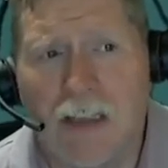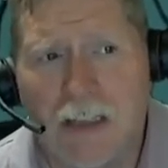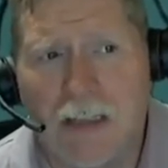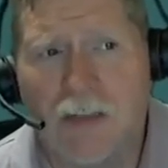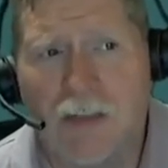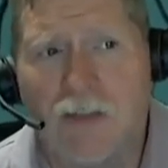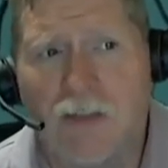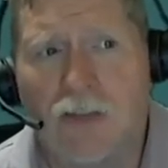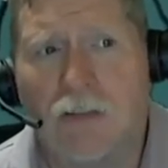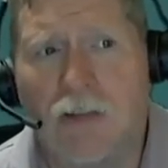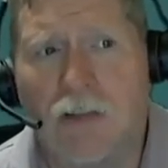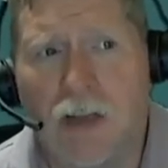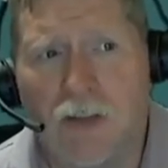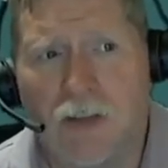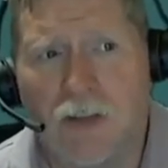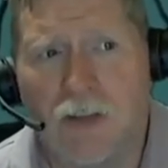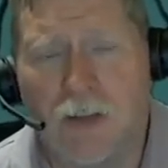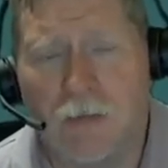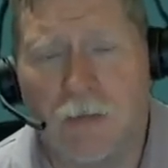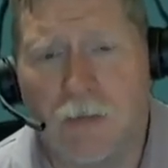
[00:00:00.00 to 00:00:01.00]

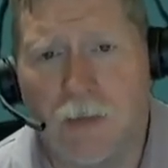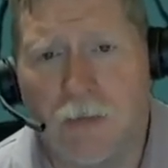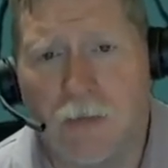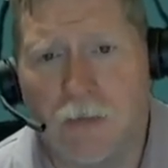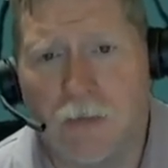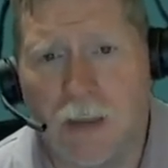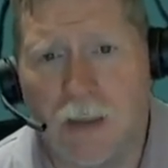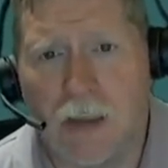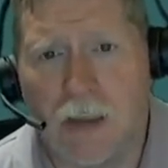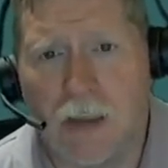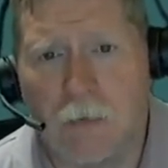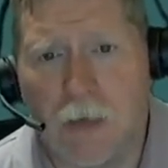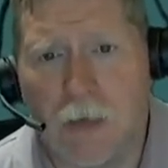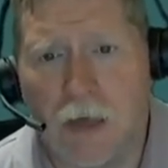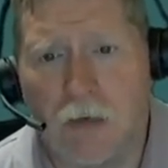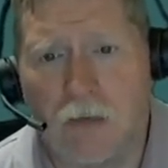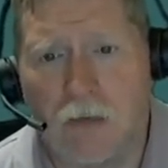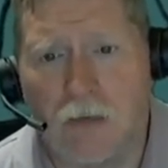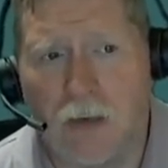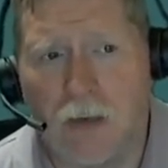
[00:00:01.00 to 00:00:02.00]
interesting thing that came
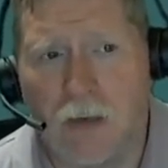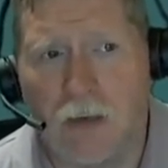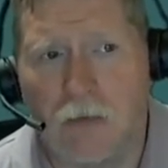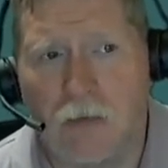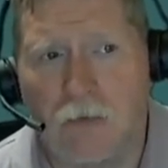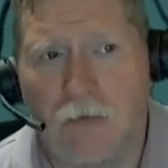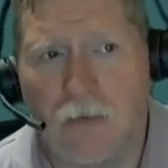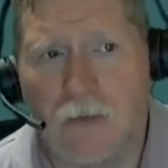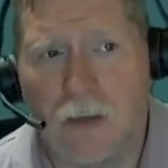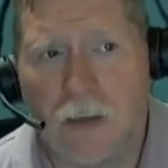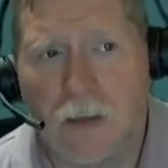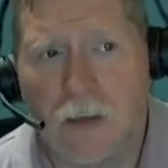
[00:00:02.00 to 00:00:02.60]
out of